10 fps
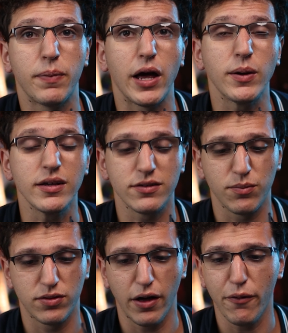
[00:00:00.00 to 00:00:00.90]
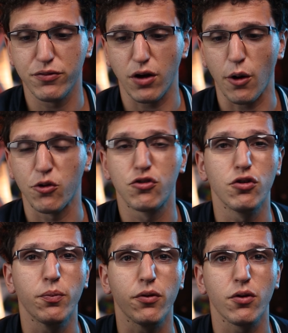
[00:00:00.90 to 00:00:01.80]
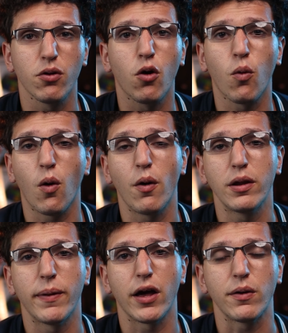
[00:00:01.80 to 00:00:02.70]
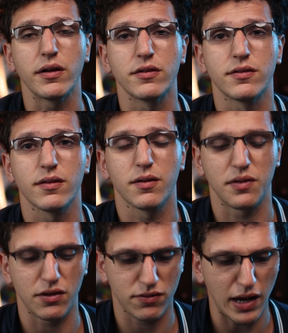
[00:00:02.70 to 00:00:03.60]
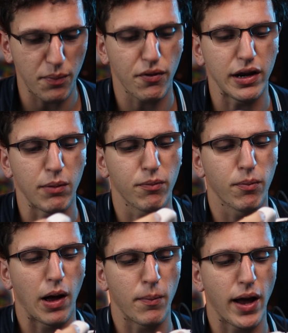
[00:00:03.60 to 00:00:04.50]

batteries themselves are super quality batteries. They snap right in by